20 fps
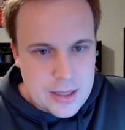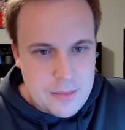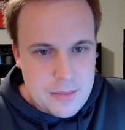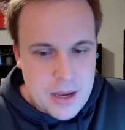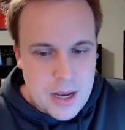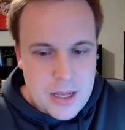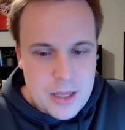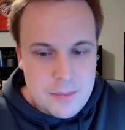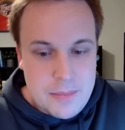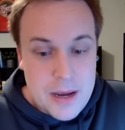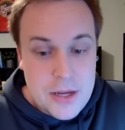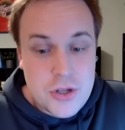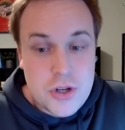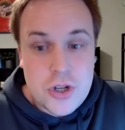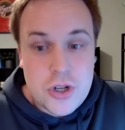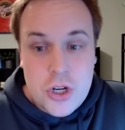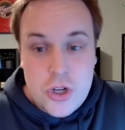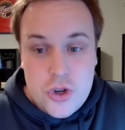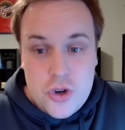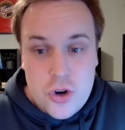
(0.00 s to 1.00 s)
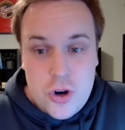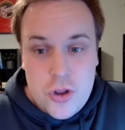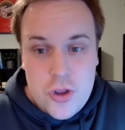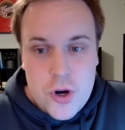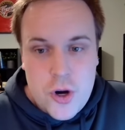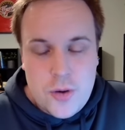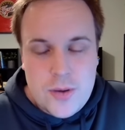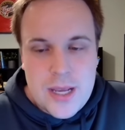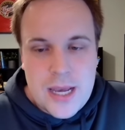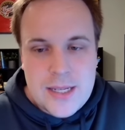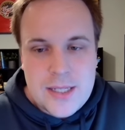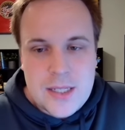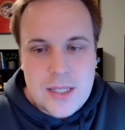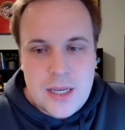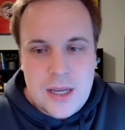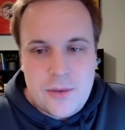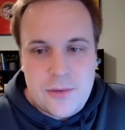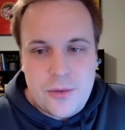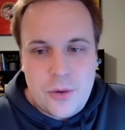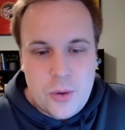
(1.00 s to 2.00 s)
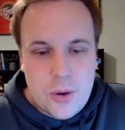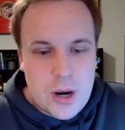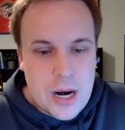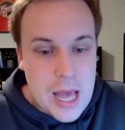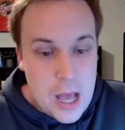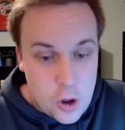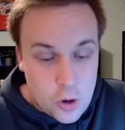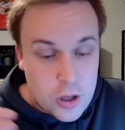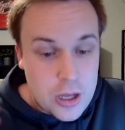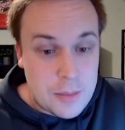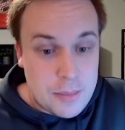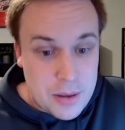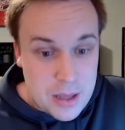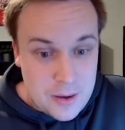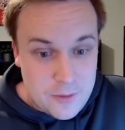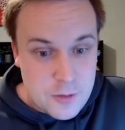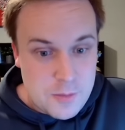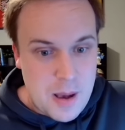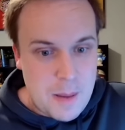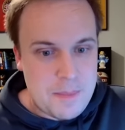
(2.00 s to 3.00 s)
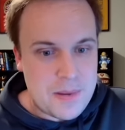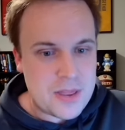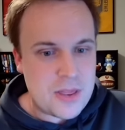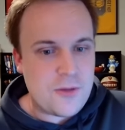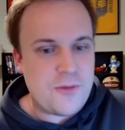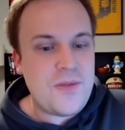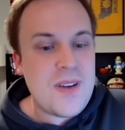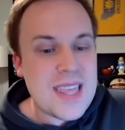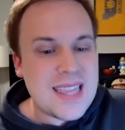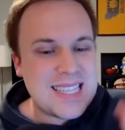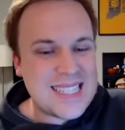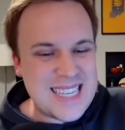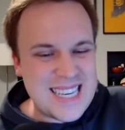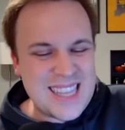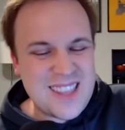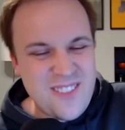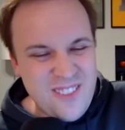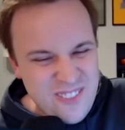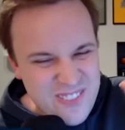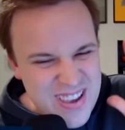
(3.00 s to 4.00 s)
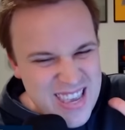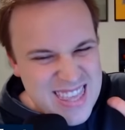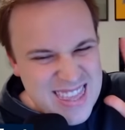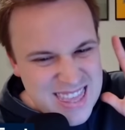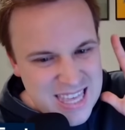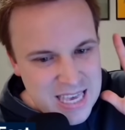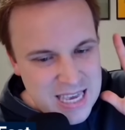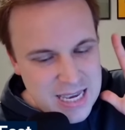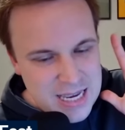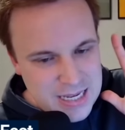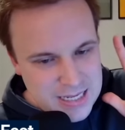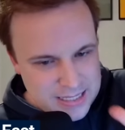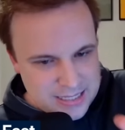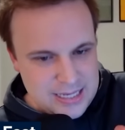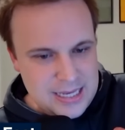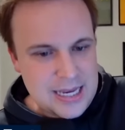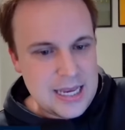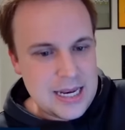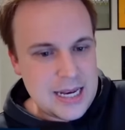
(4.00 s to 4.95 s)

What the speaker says: but the Pacers control their own destiny for not only a playoff spot, but the fifth seed,